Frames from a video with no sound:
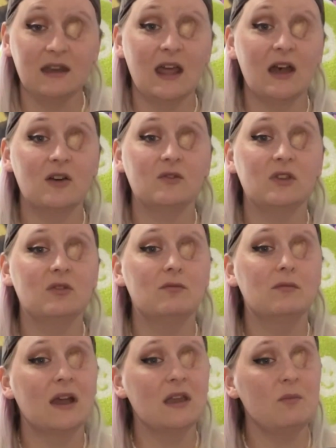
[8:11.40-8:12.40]
Now, you
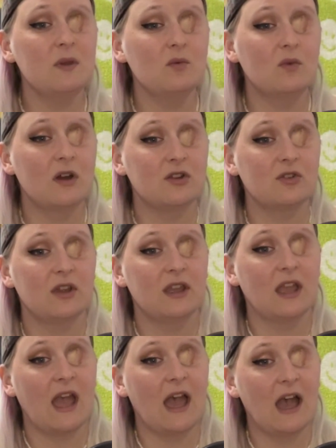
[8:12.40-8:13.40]
might be
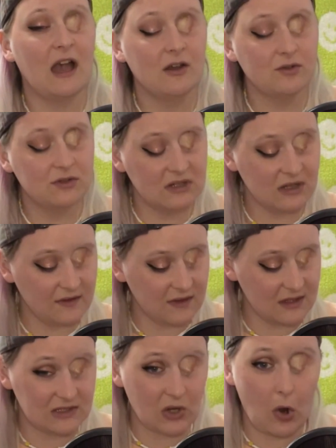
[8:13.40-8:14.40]
wondering, how did
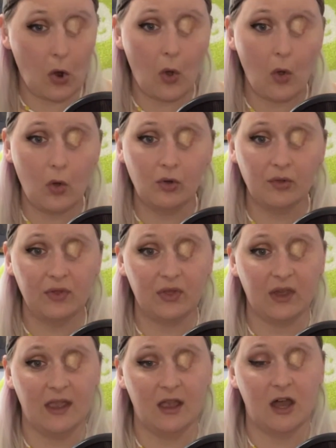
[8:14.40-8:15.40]
this whole
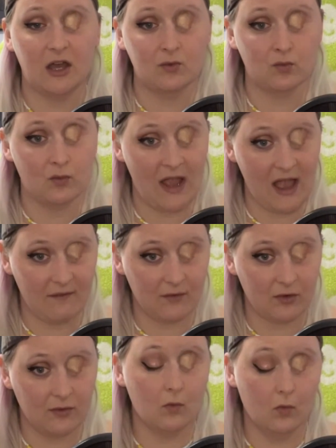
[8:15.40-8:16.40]
thing
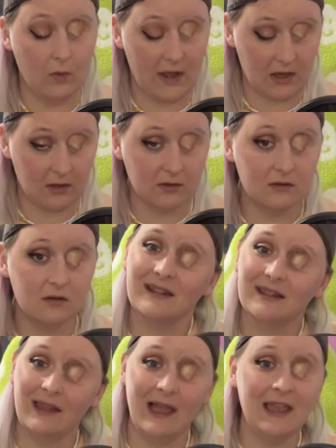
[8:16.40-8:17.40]
unravel? Well,
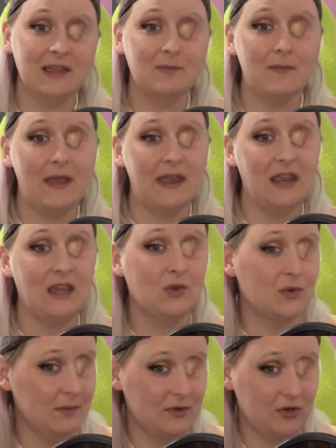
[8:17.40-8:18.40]
like many
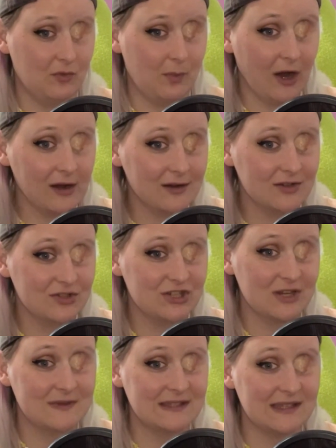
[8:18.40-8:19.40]
criminal
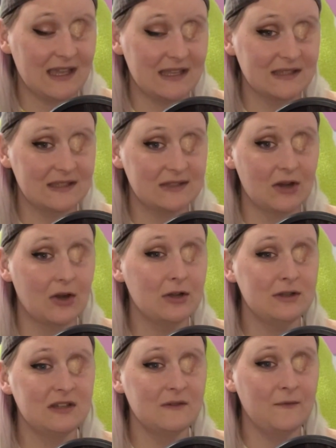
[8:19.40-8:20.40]
partnerships, it
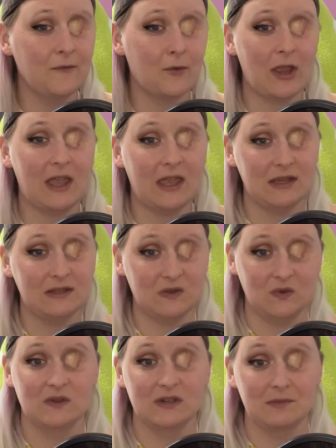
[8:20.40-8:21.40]
started to fray
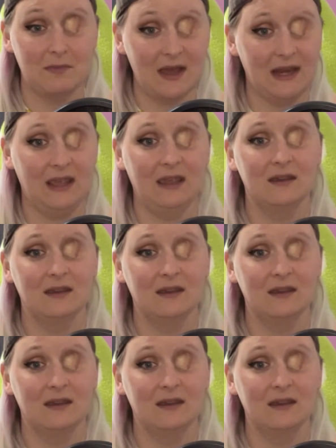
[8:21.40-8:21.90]
due to money.